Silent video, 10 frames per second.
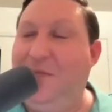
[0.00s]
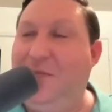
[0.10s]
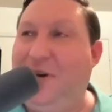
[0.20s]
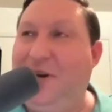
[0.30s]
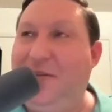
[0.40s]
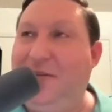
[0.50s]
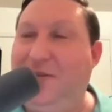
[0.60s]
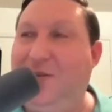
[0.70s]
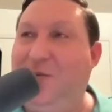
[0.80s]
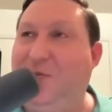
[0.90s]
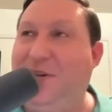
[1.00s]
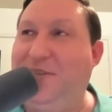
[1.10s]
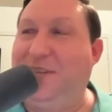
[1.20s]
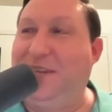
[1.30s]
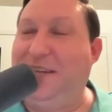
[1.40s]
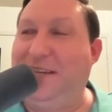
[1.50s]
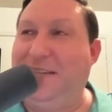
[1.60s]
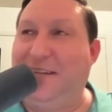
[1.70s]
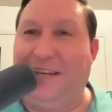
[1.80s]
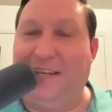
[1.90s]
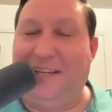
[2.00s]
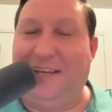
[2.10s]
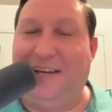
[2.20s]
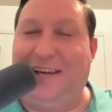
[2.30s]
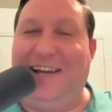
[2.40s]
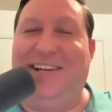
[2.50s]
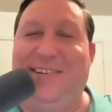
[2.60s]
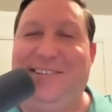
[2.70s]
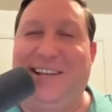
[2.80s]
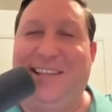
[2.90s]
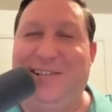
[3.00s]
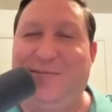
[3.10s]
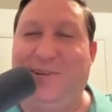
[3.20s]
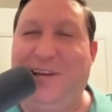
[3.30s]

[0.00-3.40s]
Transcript: But so the president is kind of like goes on this.